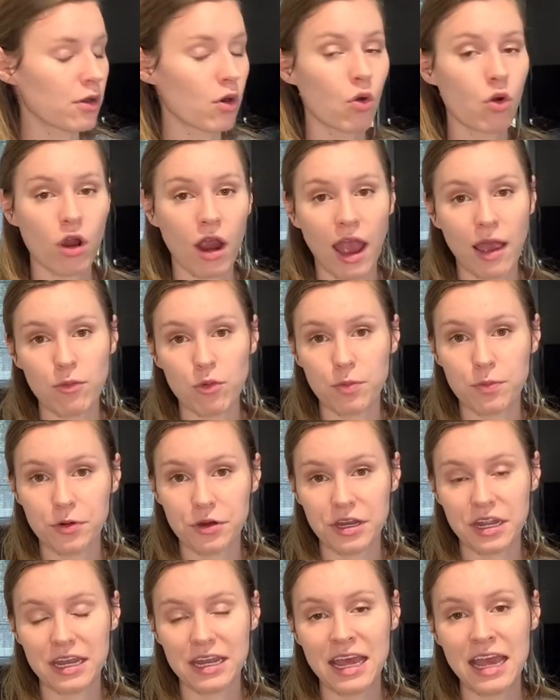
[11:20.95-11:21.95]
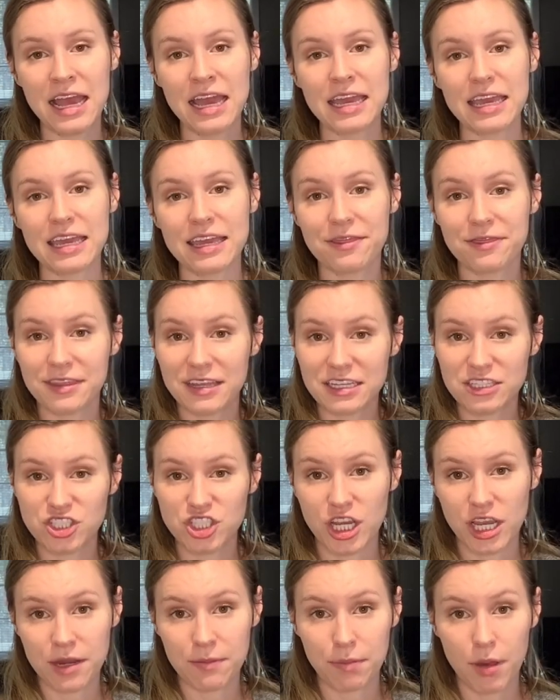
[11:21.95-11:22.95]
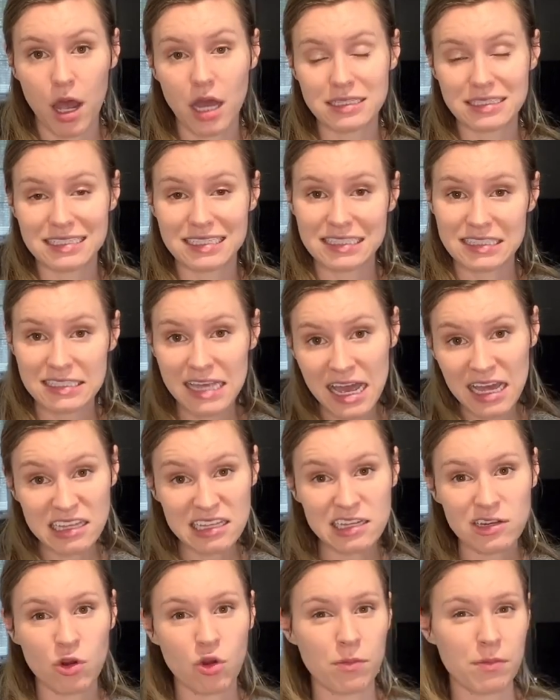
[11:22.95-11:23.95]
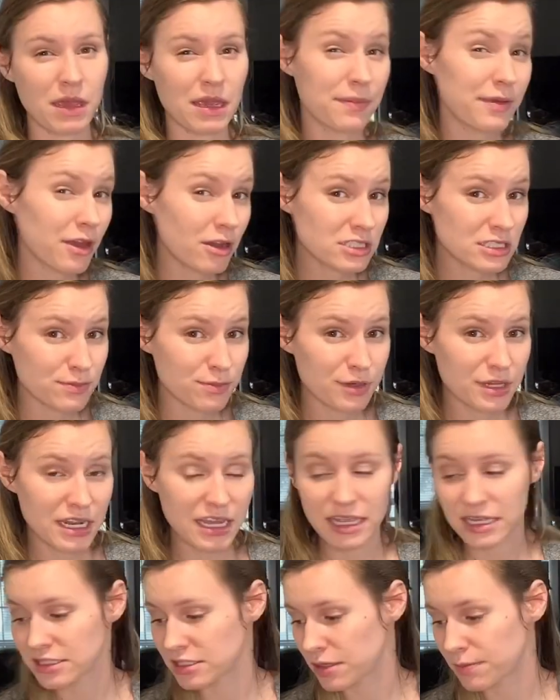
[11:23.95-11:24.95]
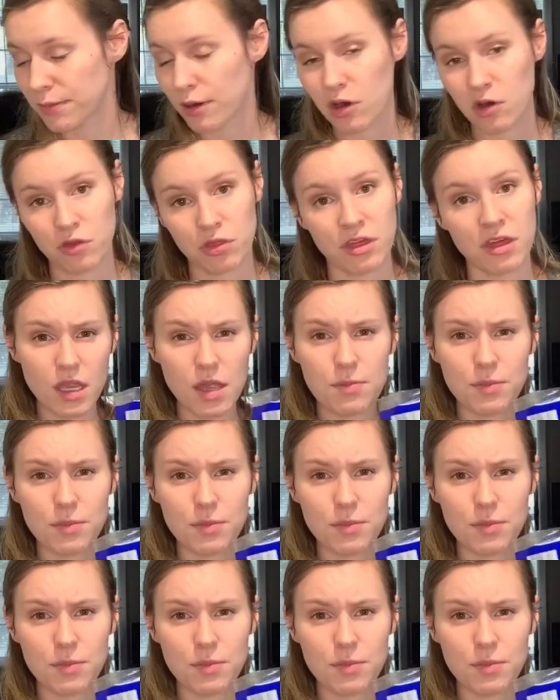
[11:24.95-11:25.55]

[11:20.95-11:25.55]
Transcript: or I will put it in the chicken pasta salad, or maybe I'll split it into both.